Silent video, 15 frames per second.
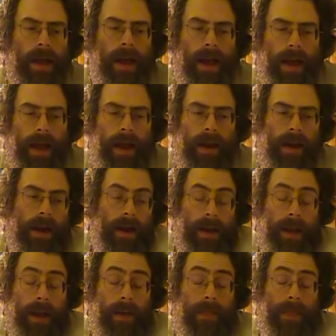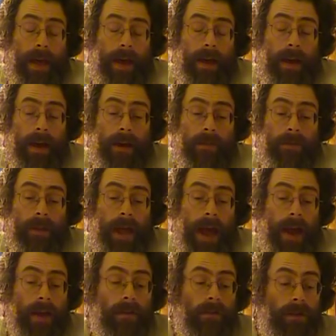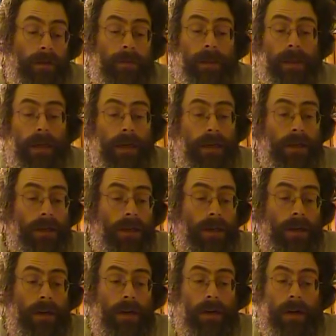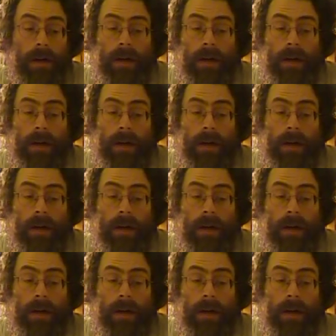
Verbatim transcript: And again, that kind of lack of limitation